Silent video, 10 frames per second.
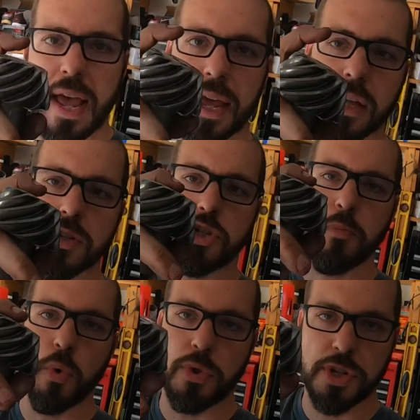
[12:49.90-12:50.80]
a
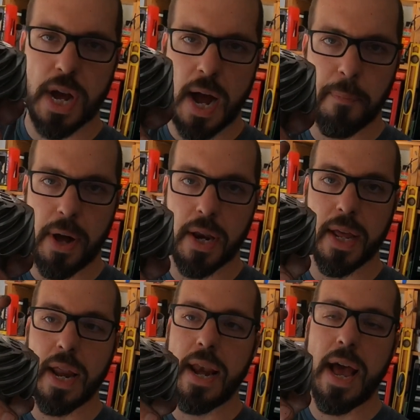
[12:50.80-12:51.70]
smooth top on
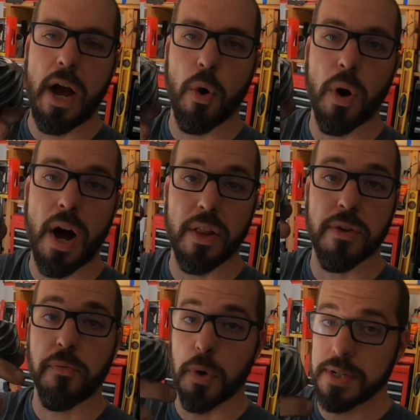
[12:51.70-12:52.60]
it, and how on the
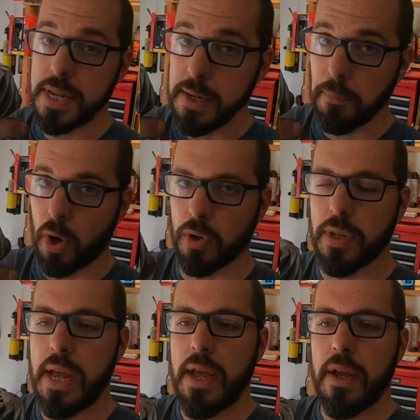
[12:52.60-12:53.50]
14 bolt,
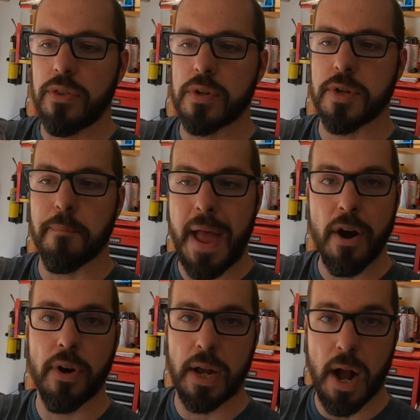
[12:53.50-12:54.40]
there's a
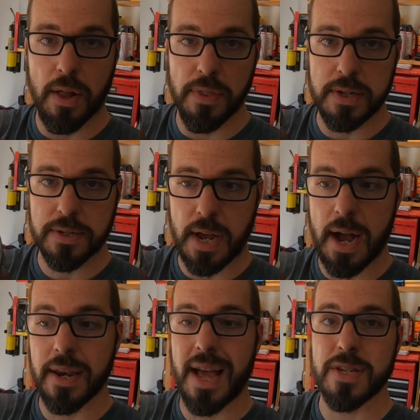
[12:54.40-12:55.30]
bearing on this
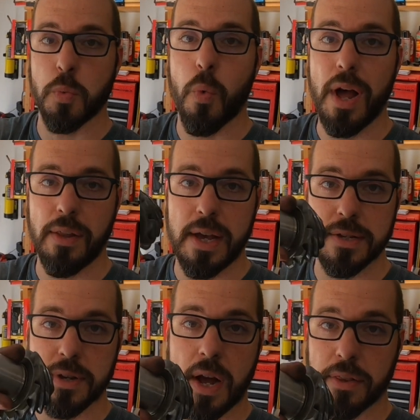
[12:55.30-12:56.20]
side as well
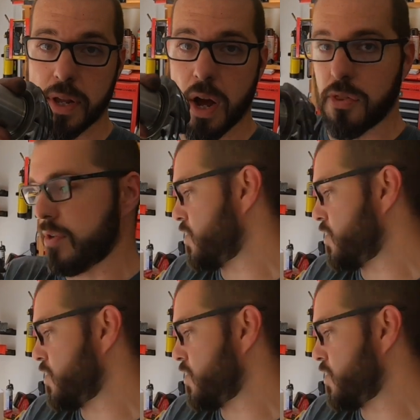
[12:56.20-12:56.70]
as on the other